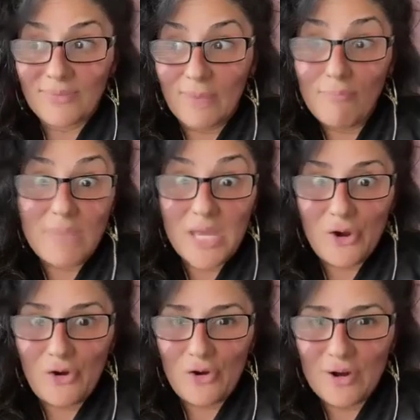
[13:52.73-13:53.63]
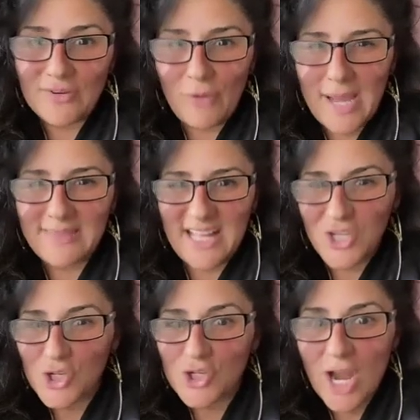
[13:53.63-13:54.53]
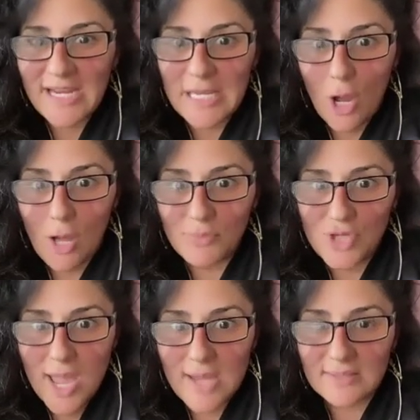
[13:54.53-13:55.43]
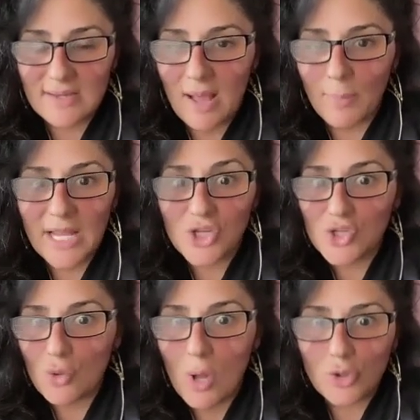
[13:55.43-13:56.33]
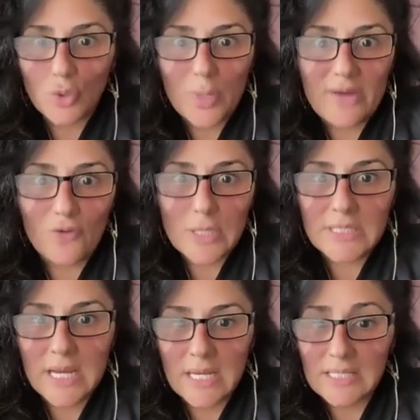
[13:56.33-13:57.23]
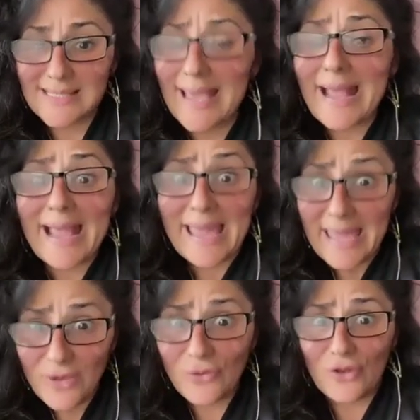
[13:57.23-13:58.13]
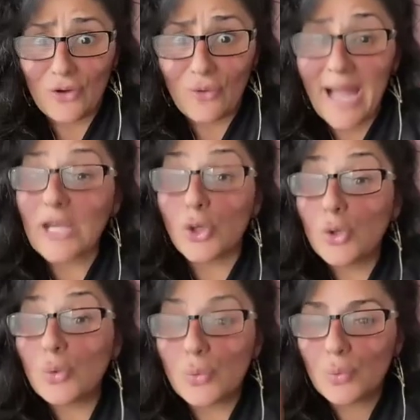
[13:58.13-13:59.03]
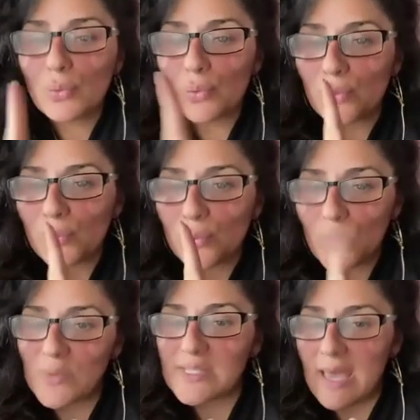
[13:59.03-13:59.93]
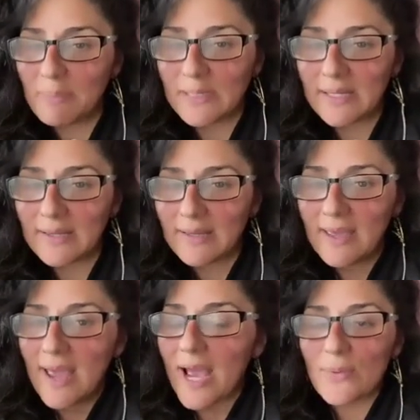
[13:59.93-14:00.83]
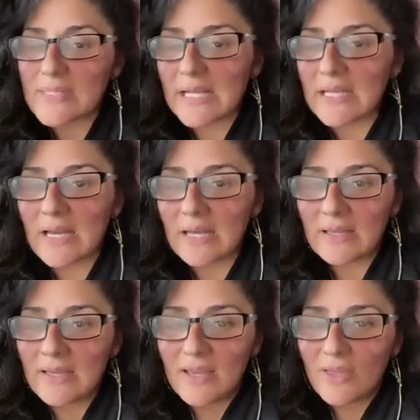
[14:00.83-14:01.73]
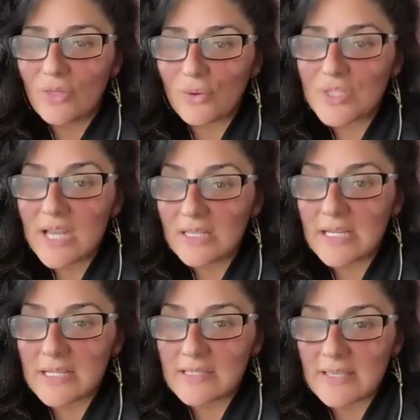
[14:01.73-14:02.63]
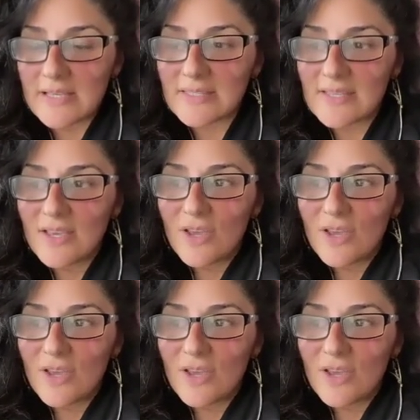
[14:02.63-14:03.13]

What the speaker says: mirror, right? That shiny object. And I'm like, sure, I'll do whatever it takes. Hell no. I knew what was happening. I was like, nah, they're telling us this